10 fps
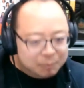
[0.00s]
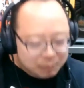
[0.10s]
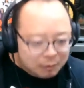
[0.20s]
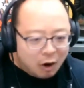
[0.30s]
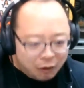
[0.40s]

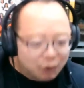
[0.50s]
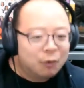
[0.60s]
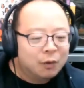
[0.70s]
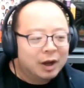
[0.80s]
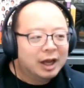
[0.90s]

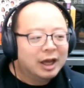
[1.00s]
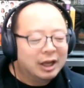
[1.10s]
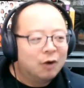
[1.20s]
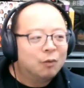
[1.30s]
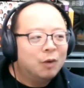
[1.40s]
Although,
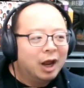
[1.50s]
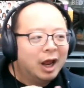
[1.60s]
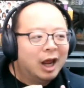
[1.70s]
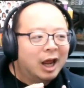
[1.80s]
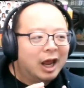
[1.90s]

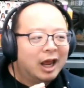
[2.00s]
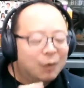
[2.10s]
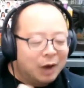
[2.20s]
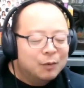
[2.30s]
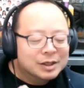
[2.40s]

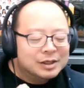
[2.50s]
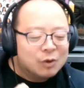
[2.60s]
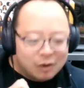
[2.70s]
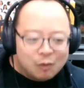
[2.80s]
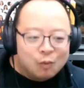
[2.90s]
it was
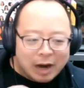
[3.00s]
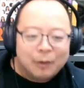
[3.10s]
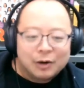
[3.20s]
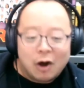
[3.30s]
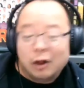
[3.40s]
what I
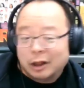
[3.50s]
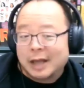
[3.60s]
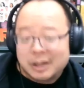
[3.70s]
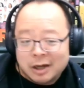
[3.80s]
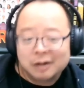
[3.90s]
would call a
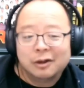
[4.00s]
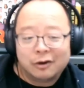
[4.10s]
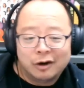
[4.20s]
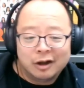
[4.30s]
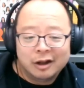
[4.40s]
lesson
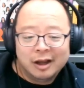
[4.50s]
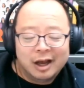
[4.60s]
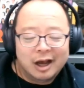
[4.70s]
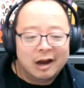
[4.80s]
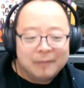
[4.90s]
unlearned.
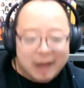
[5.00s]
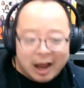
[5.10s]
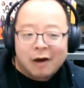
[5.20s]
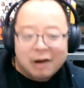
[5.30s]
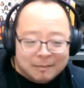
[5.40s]

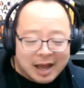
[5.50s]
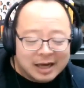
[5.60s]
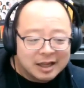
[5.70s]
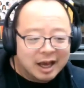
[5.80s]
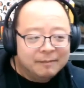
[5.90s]
I'll come back
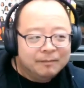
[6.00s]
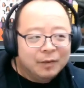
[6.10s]
to that.